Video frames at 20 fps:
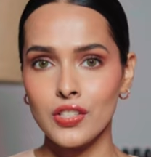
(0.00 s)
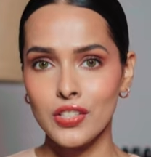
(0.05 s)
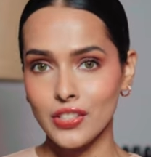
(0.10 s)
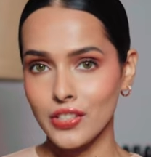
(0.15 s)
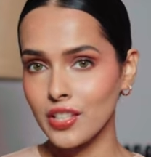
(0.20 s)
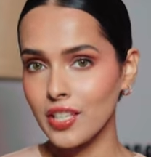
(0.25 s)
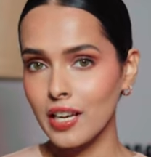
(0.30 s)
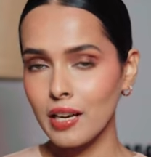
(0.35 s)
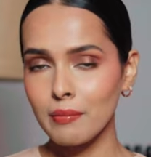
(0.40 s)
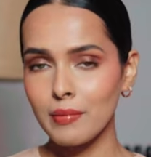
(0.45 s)

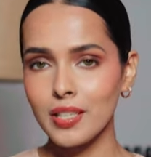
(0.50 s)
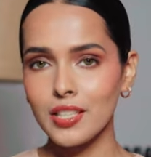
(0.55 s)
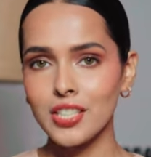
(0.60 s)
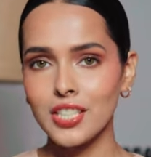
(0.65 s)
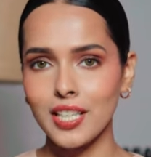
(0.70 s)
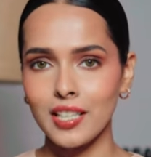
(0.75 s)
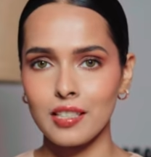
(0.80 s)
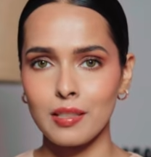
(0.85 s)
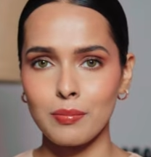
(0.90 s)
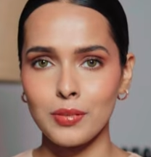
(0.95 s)
today I'm going to
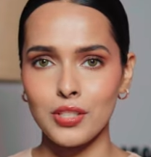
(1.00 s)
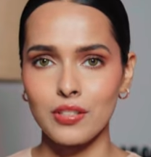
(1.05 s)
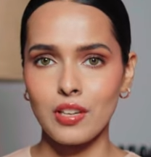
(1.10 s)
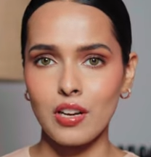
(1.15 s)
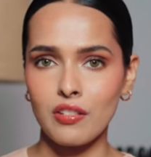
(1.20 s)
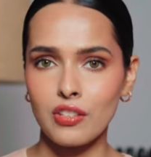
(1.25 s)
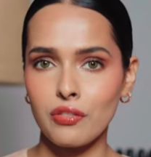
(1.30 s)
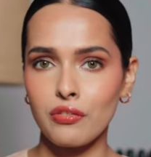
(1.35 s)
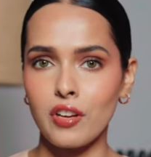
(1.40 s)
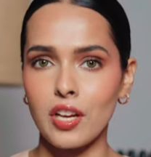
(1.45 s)
share tips on
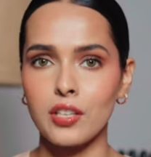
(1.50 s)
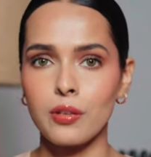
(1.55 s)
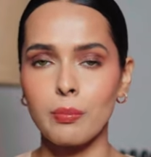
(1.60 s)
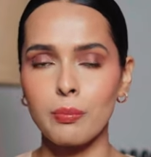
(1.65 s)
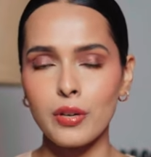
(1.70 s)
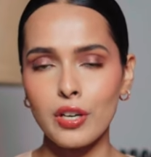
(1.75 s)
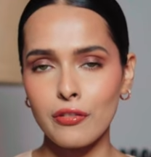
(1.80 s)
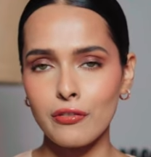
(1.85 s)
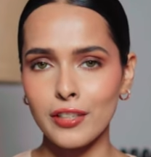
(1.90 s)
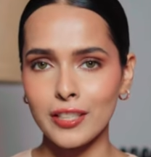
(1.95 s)
how to find a
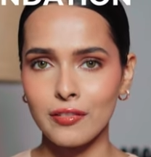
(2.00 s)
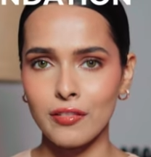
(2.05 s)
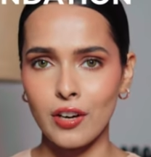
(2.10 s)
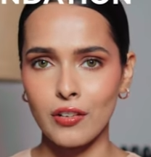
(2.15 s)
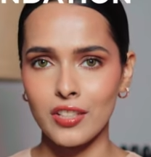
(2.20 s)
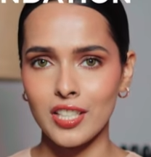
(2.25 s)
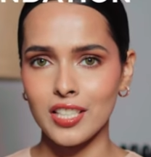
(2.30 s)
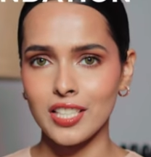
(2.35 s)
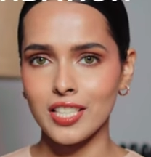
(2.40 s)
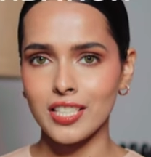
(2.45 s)
perfect
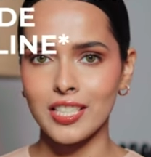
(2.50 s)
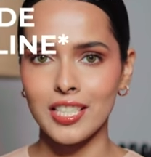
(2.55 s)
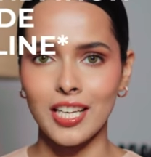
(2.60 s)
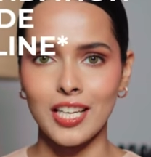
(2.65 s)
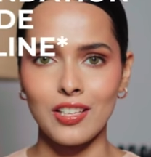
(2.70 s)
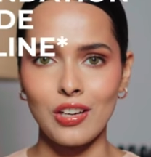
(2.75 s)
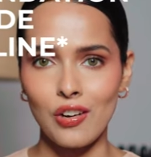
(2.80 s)
foundation shade